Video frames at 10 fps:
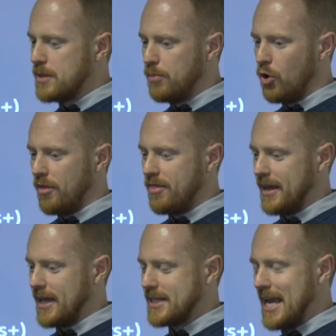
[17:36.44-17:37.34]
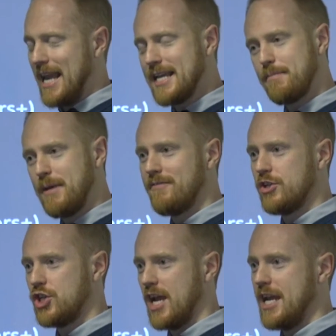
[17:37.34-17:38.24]
the most important thing is, it is a bit of
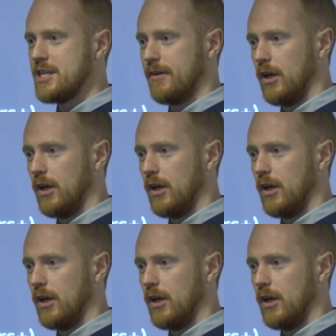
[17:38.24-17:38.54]
a change